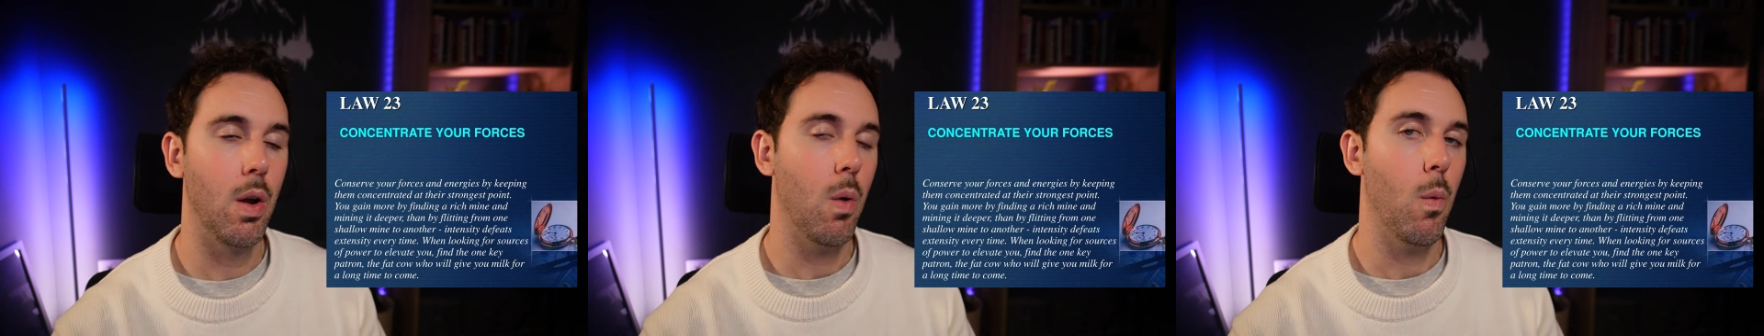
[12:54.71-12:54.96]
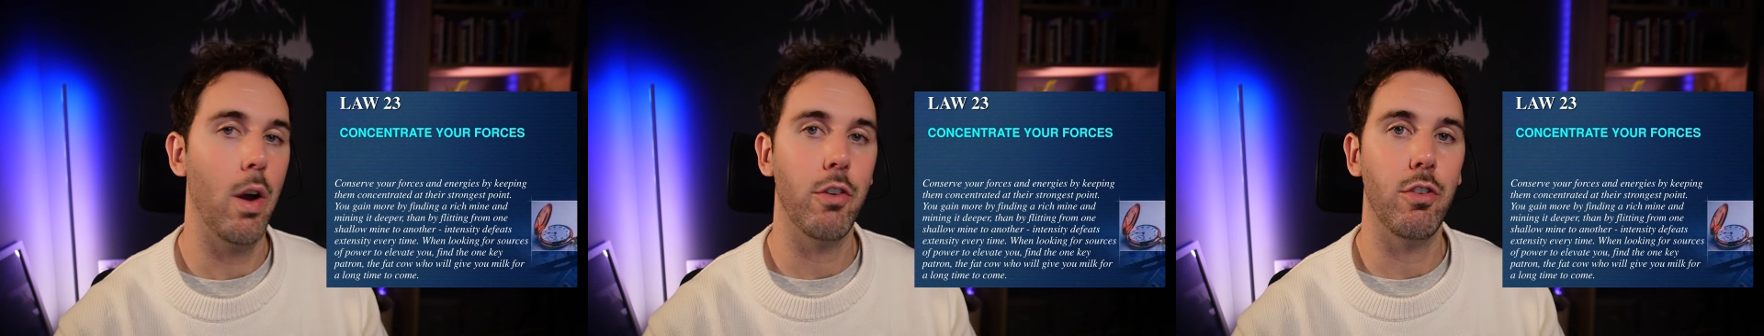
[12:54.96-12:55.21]

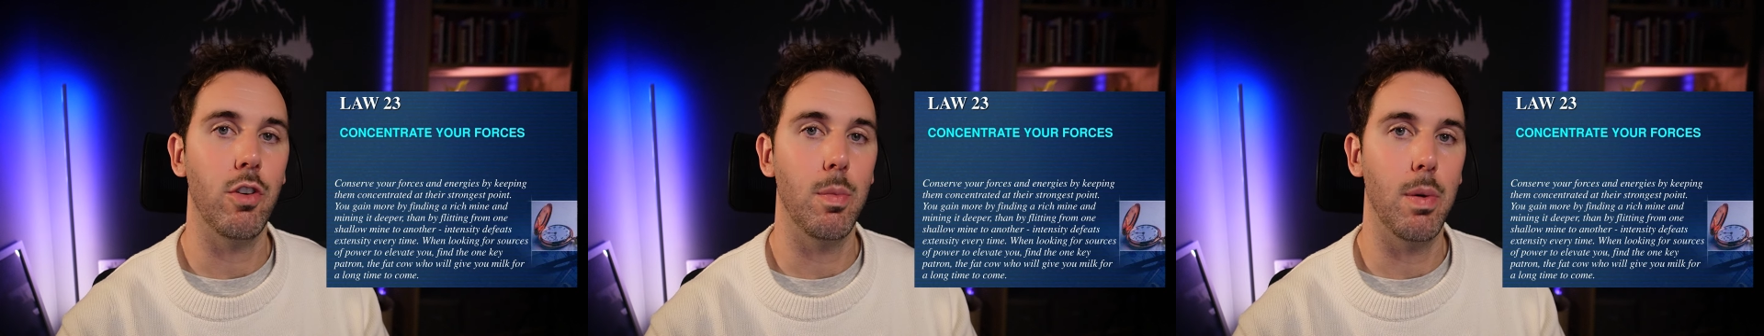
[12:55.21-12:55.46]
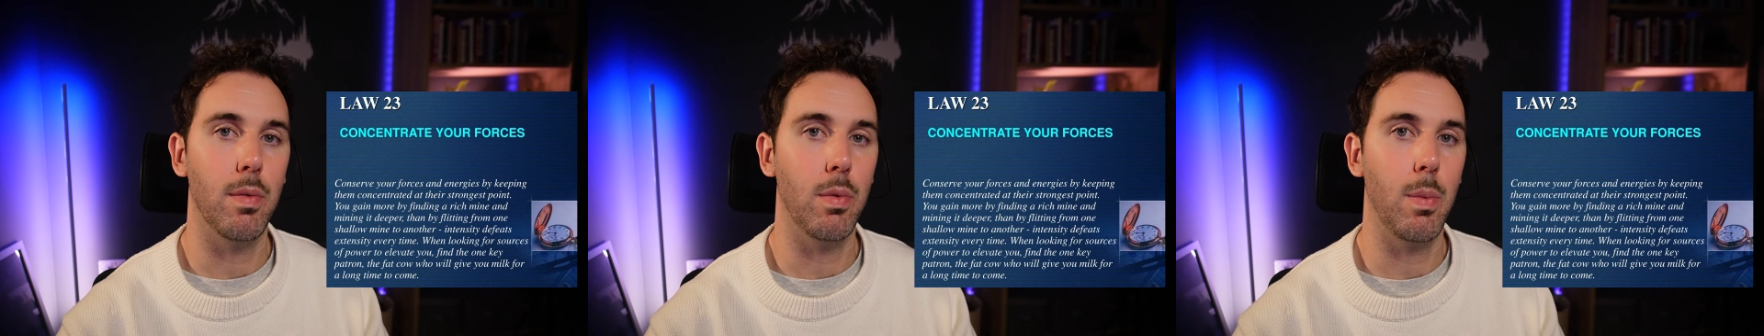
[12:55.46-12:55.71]
why should you
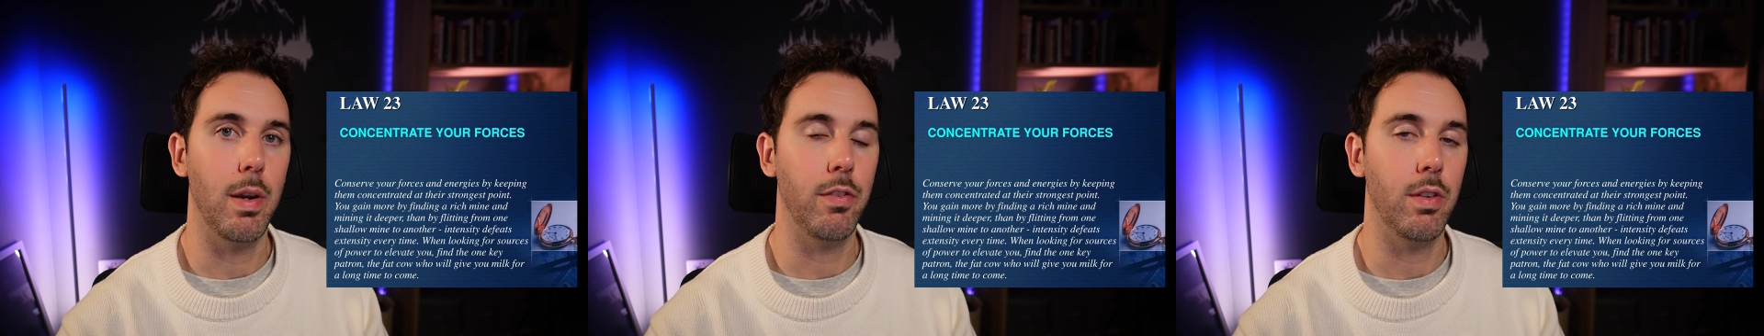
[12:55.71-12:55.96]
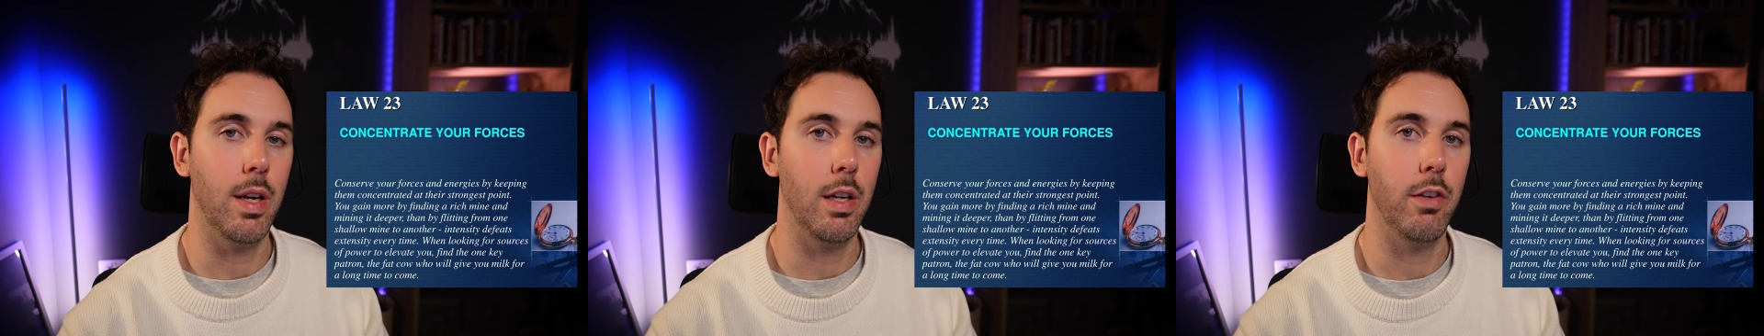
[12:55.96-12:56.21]
bother
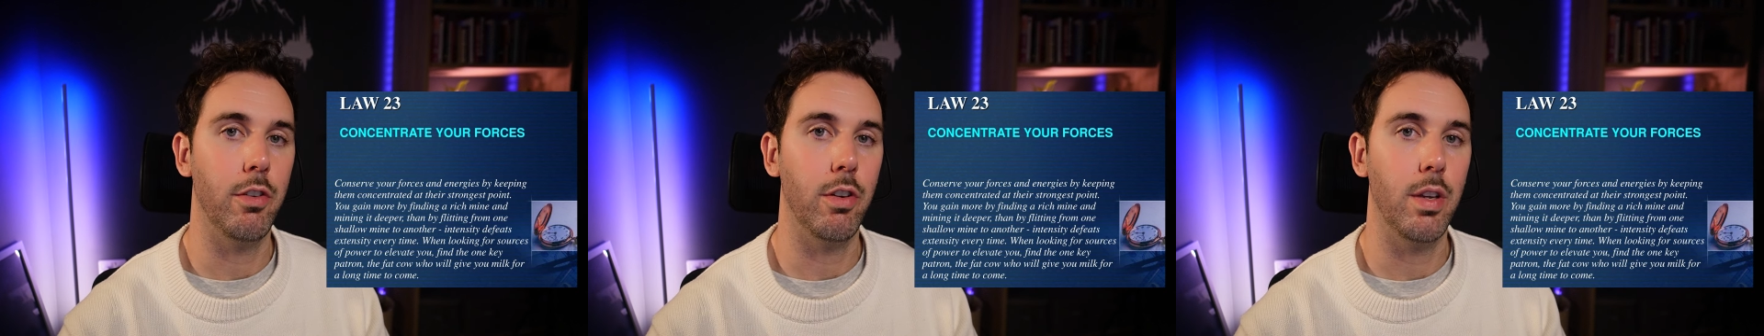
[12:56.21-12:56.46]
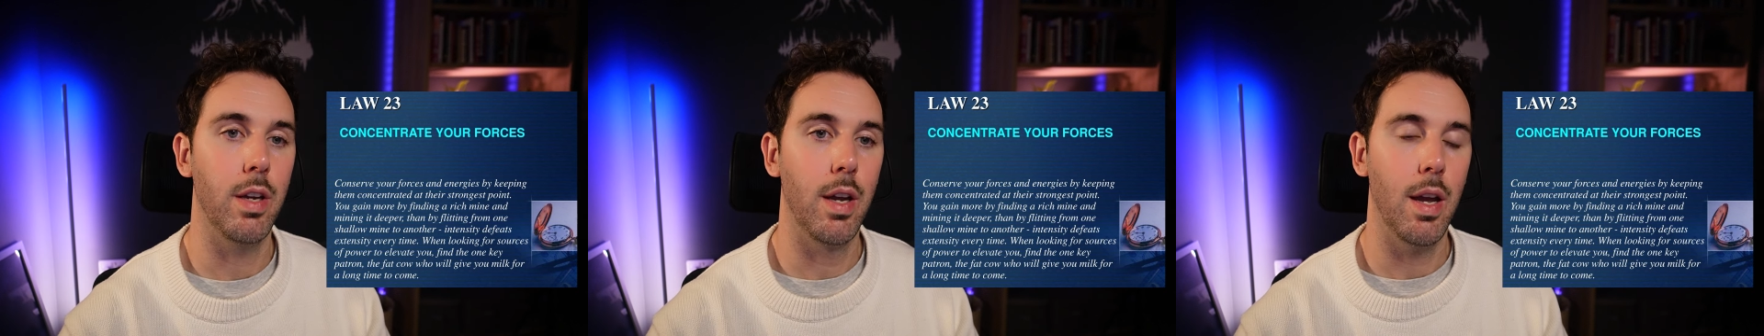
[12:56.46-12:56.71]
wasting
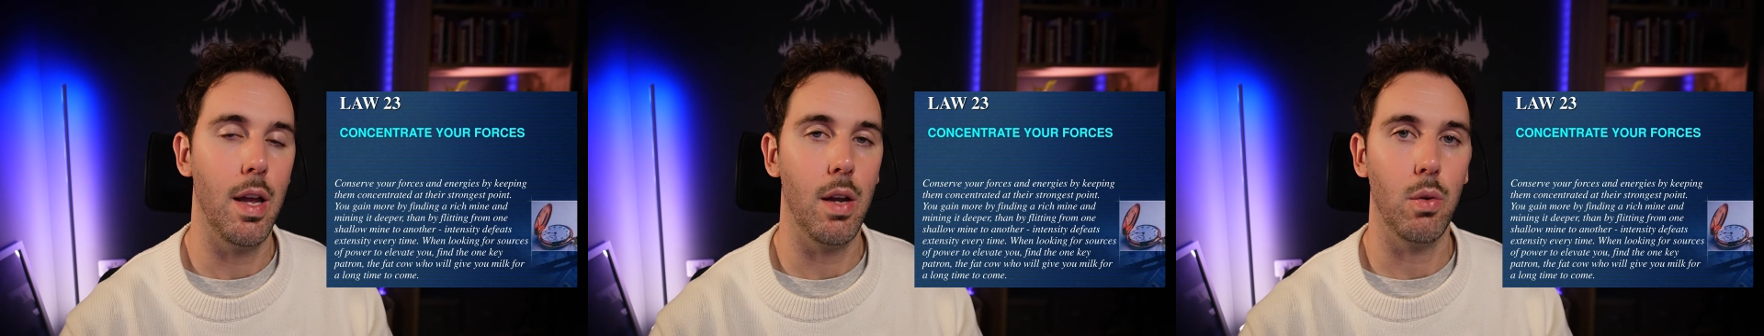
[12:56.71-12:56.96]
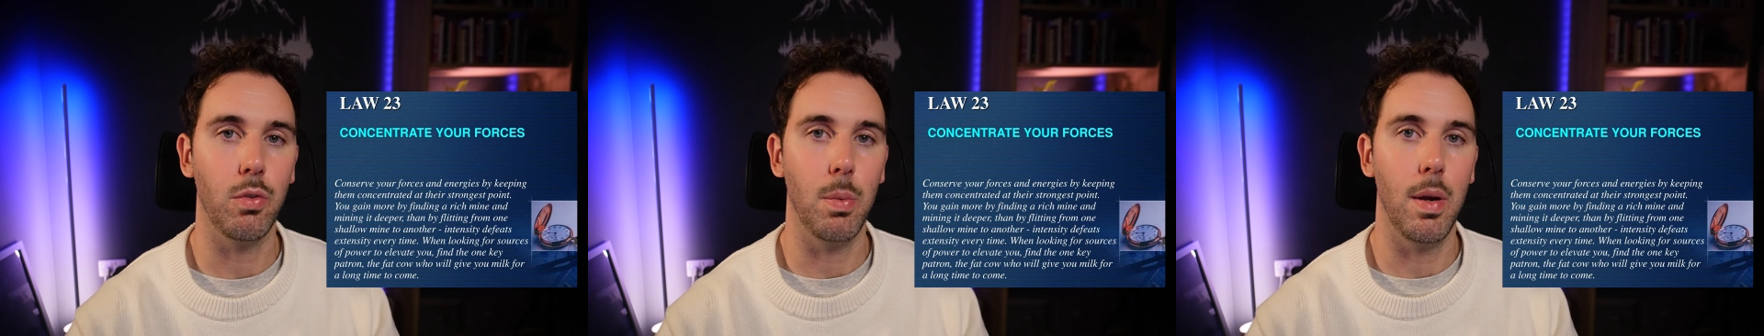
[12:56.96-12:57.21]
energy
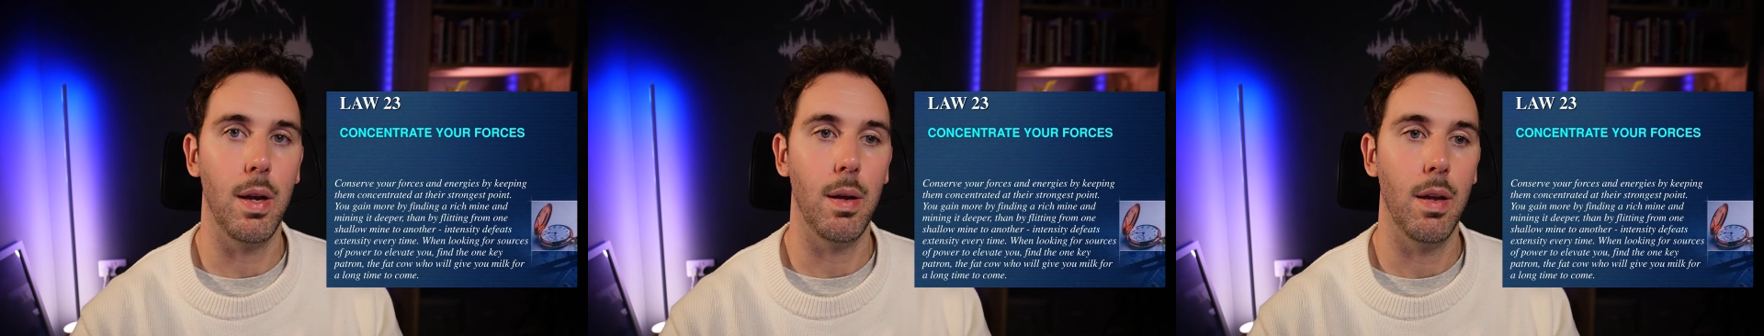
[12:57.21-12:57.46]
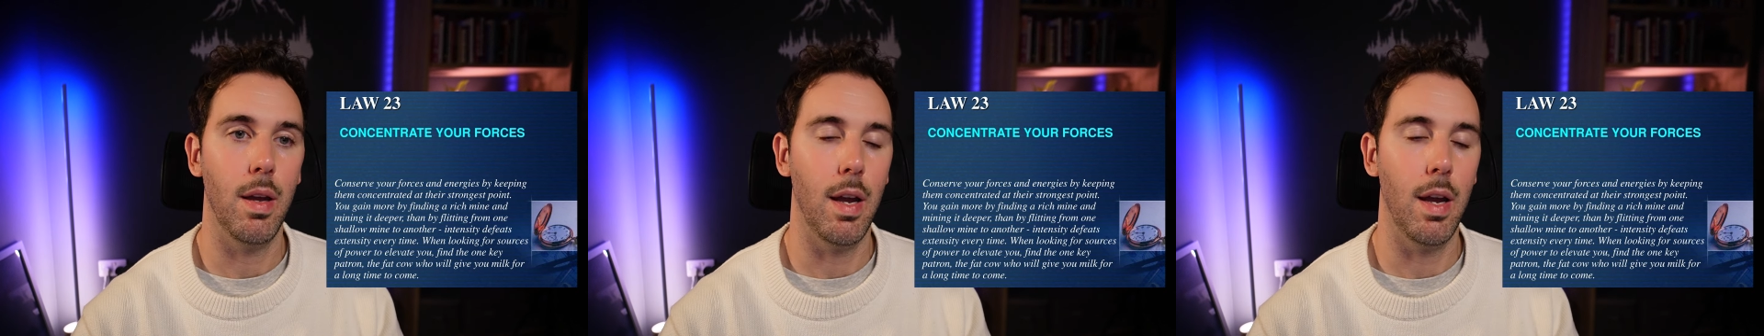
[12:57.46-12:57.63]
elsewhere